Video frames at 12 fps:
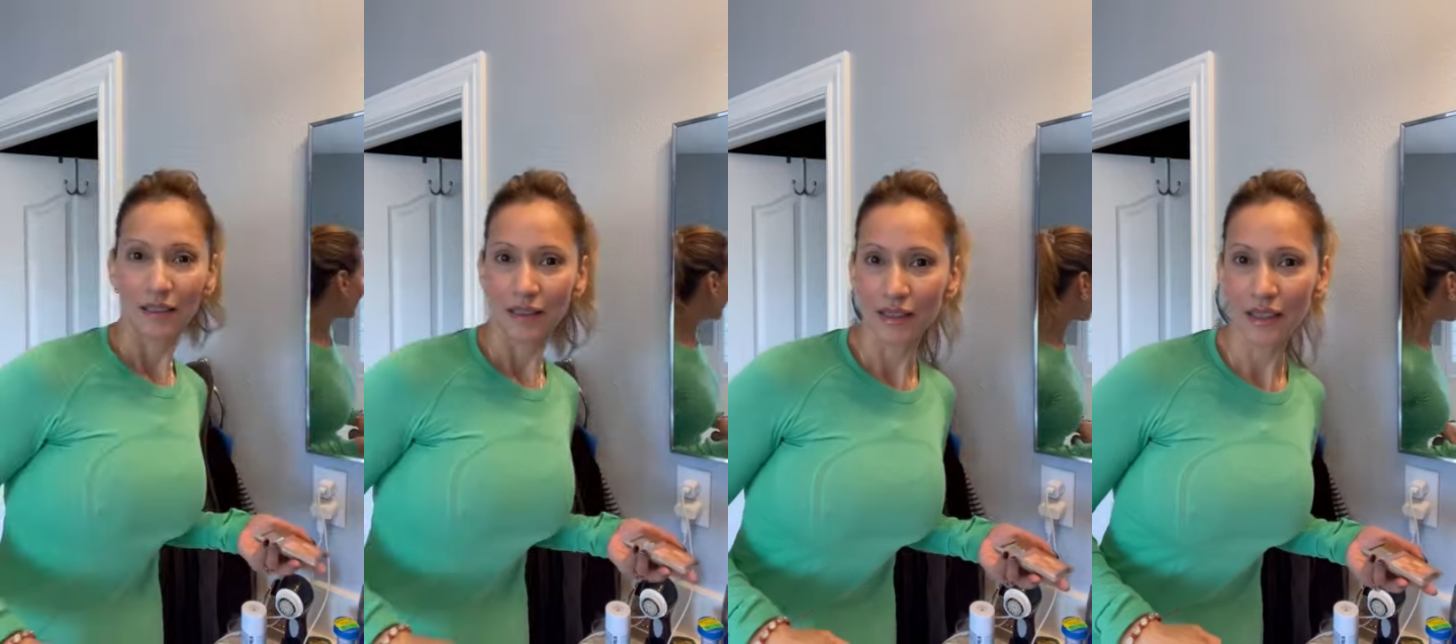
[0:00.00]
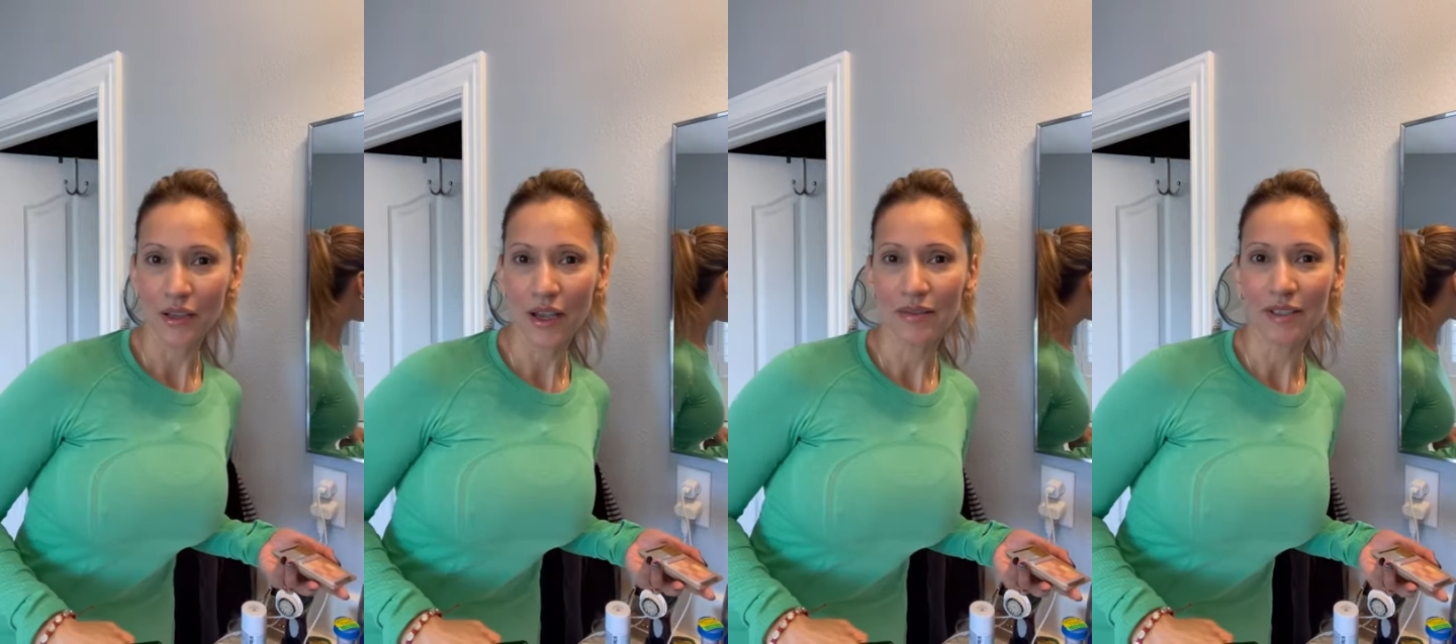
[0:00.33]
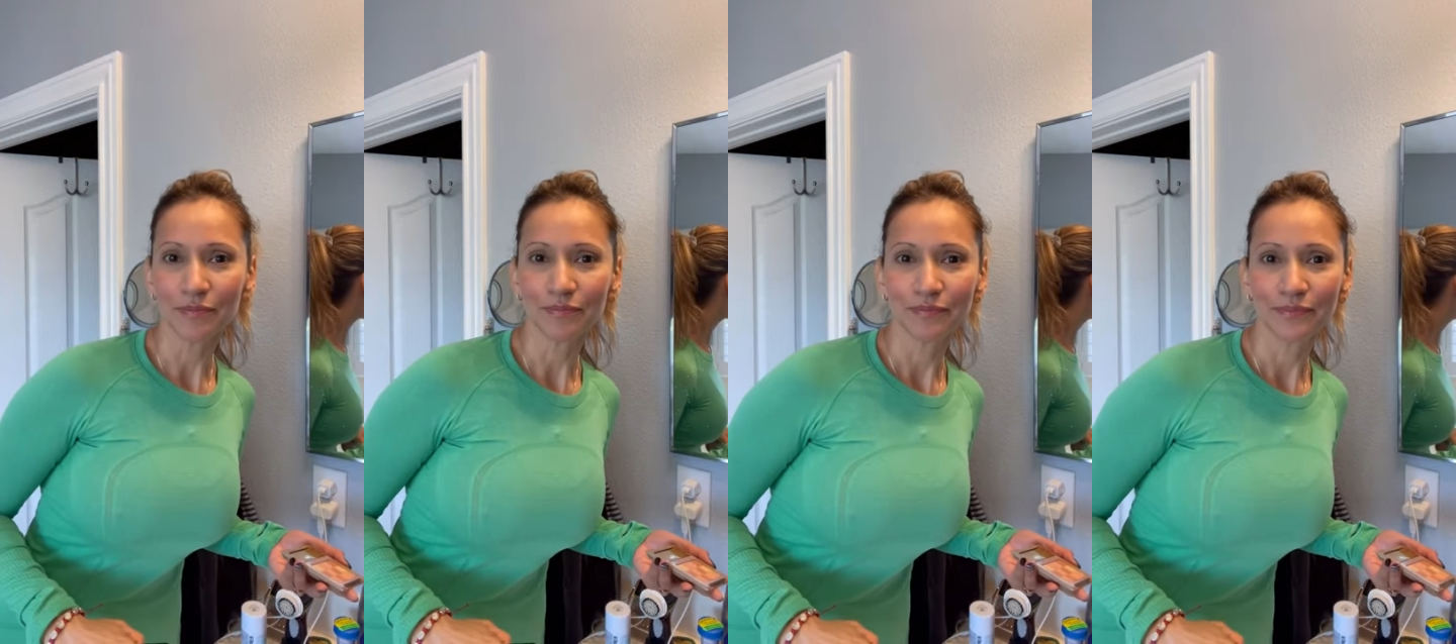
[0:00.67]
There you have
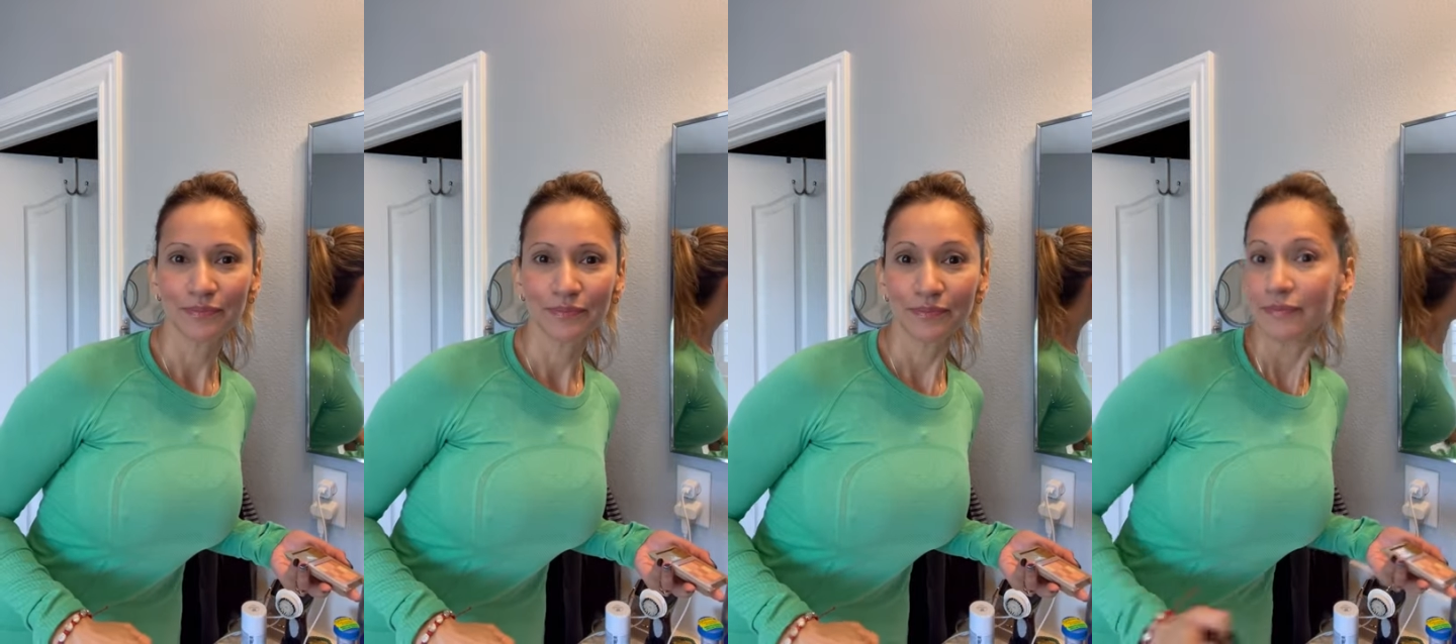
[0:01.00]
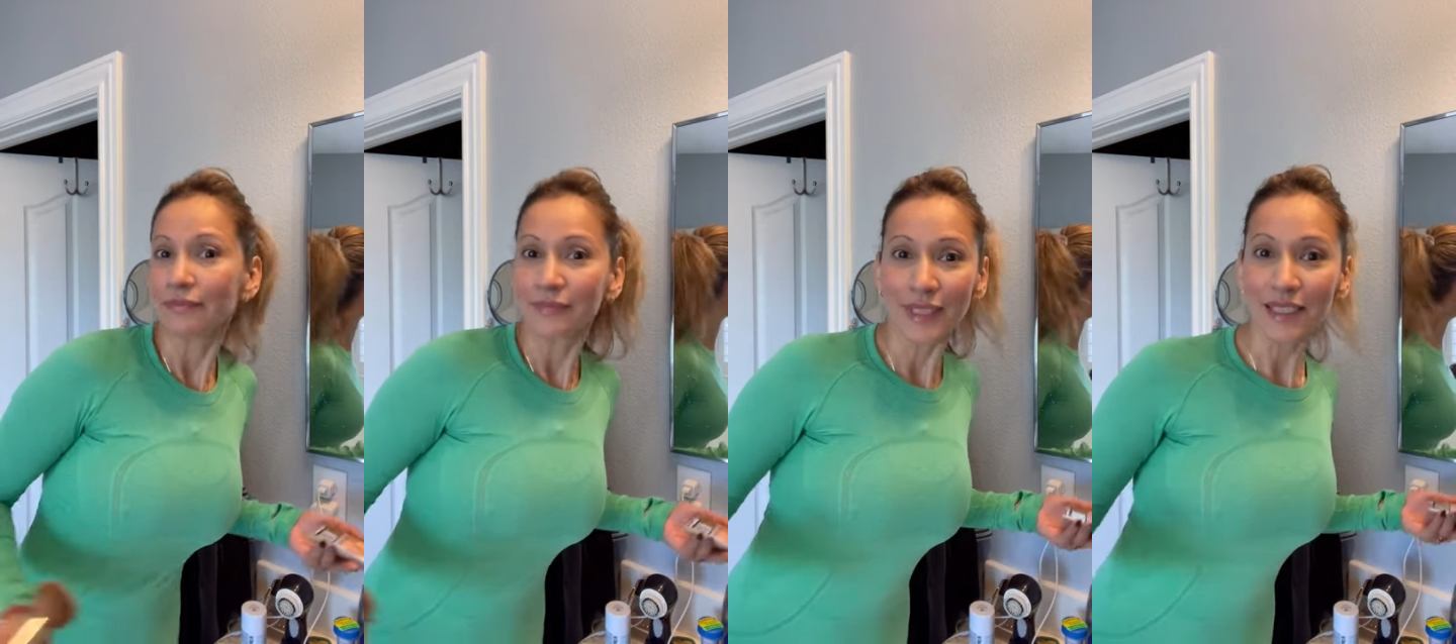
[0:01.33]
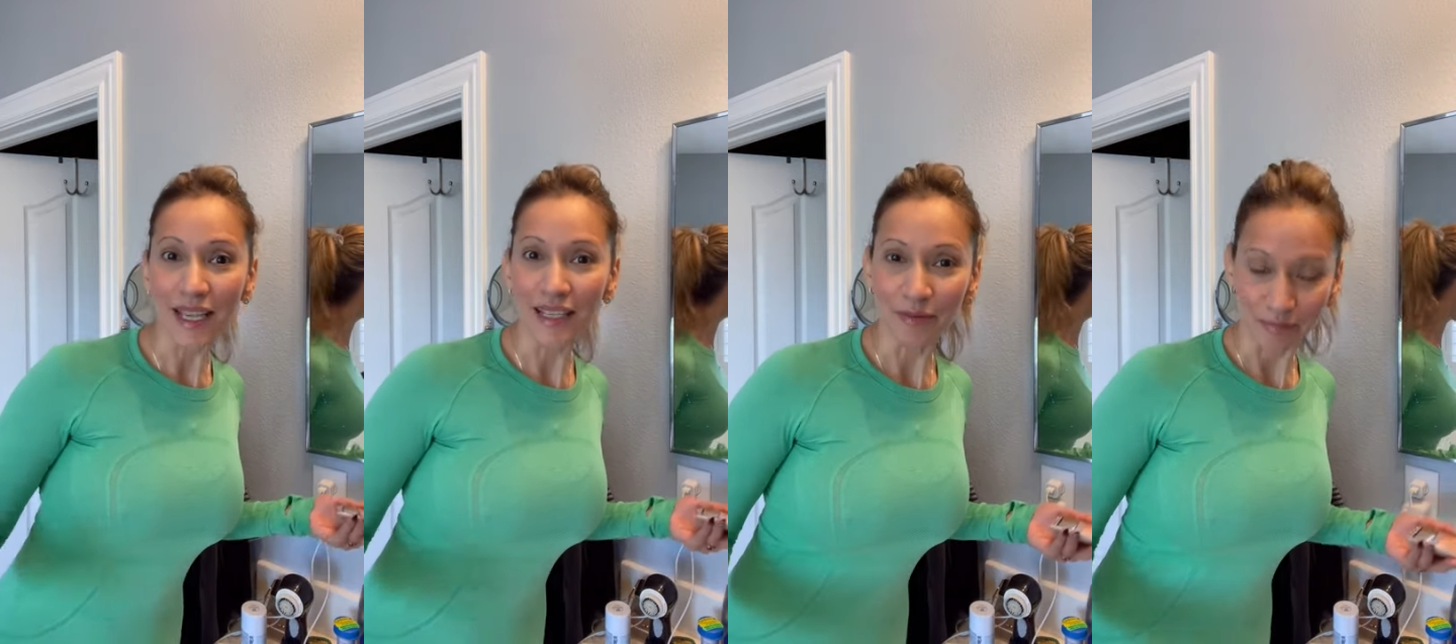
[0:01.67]
it.
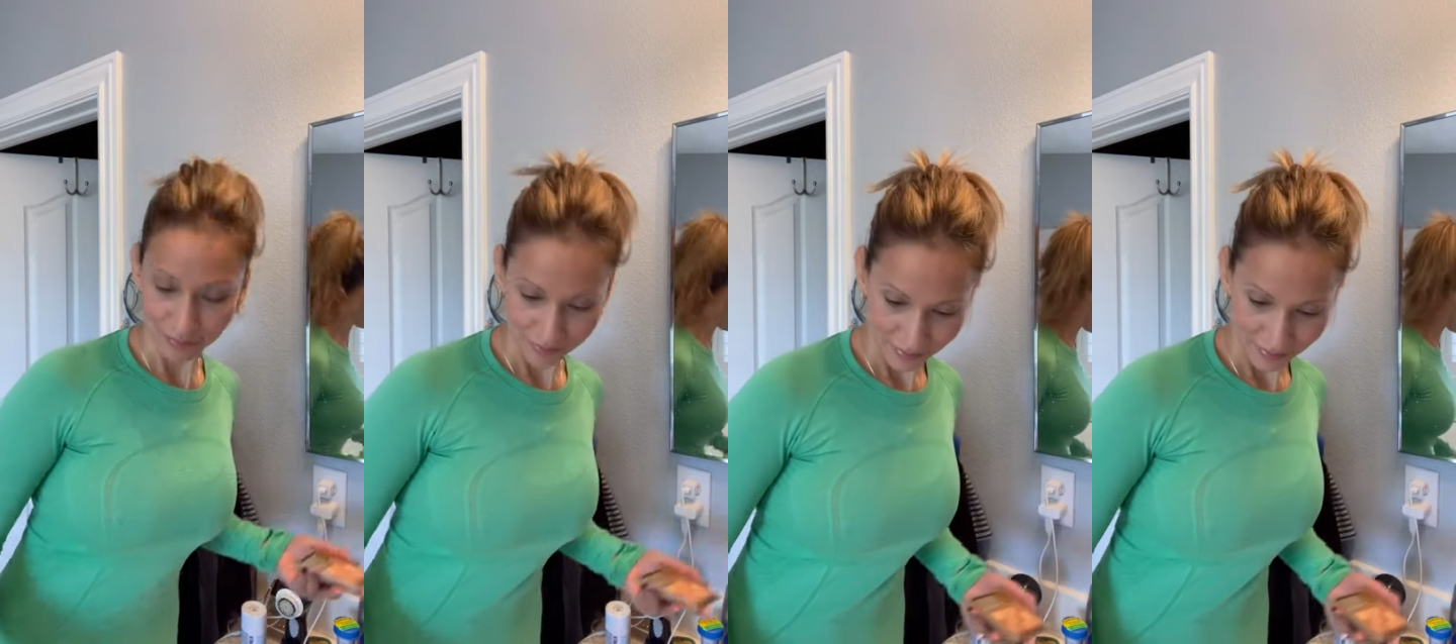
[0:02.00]
That's it.